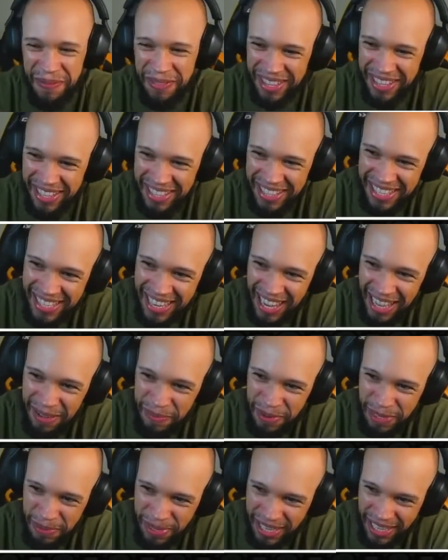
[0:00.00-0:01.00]
This
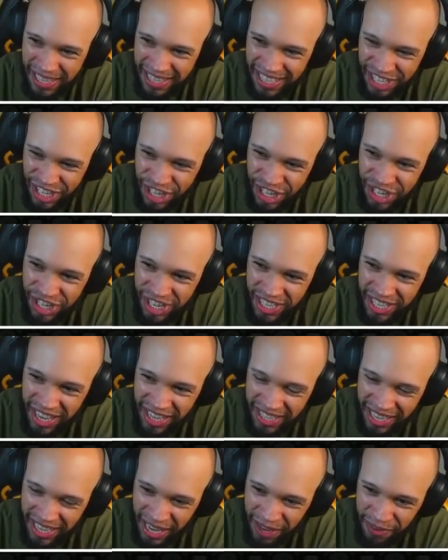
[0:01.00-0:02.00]
Gallantmon is going to get the shit
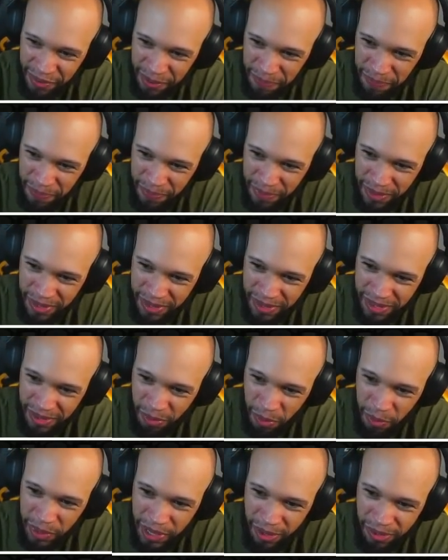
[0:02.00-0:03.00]
kicked out of him.
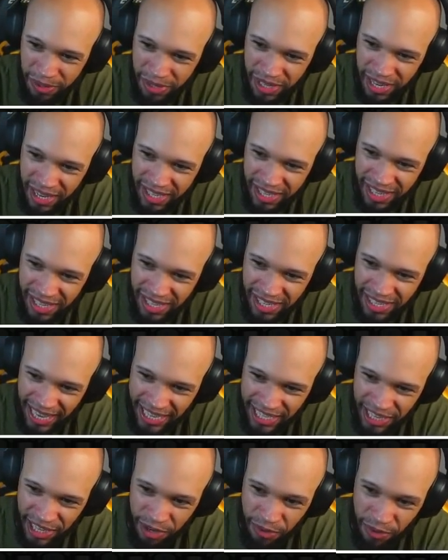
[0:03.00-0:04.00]
What we don't see is this is
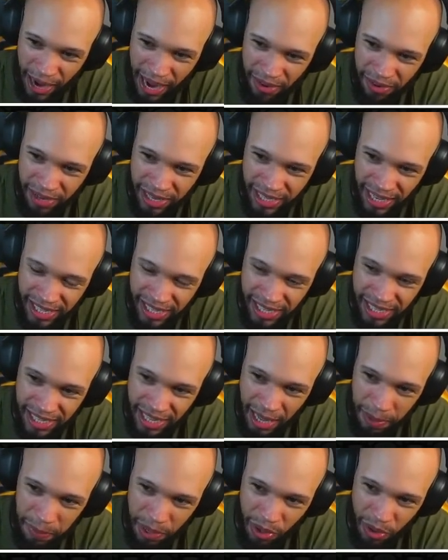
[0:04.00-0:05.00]
actually ground. He's actually
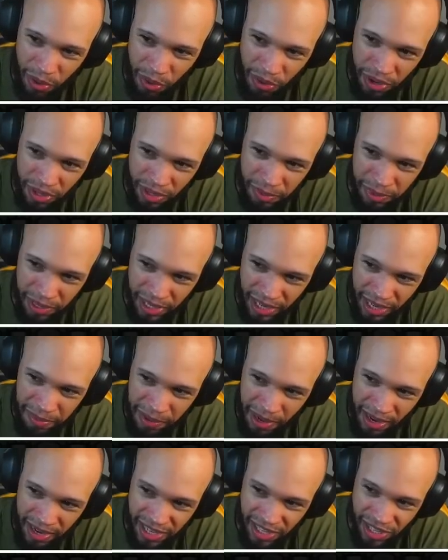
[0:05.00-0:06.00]
stepping on the
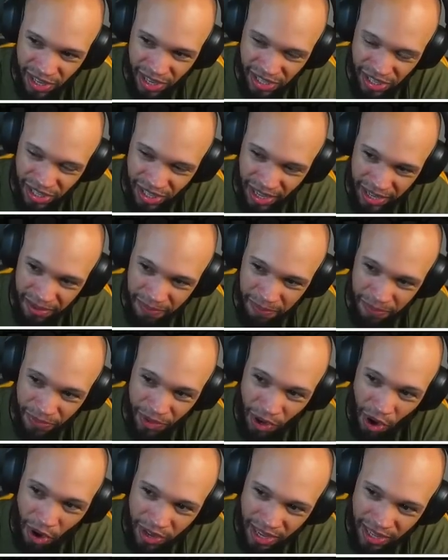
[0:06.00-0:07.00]
Millenniumon. He's going to like
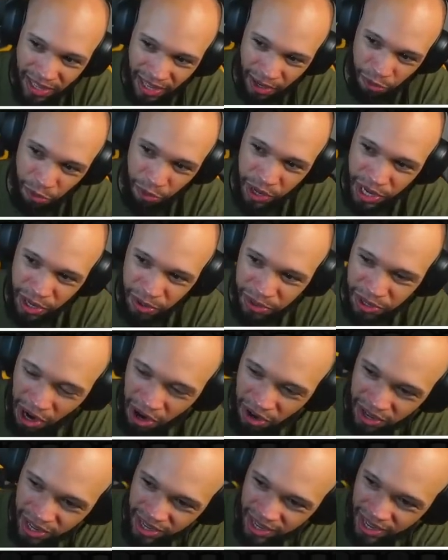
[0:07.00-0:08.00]
Ryu
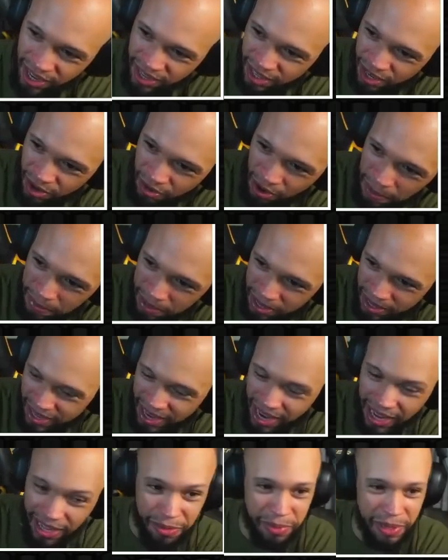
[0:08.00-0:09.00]
donkey kick the crap out of the
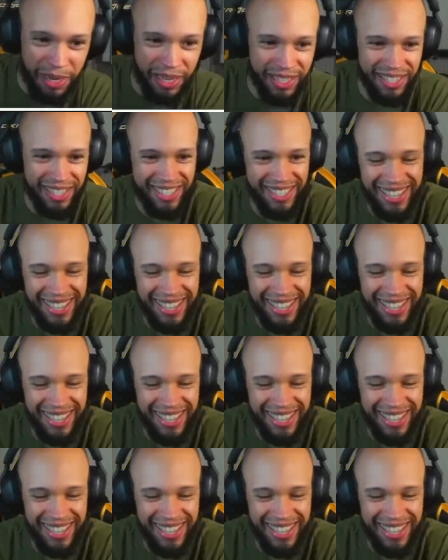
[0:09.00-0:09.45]
Gallantmon here.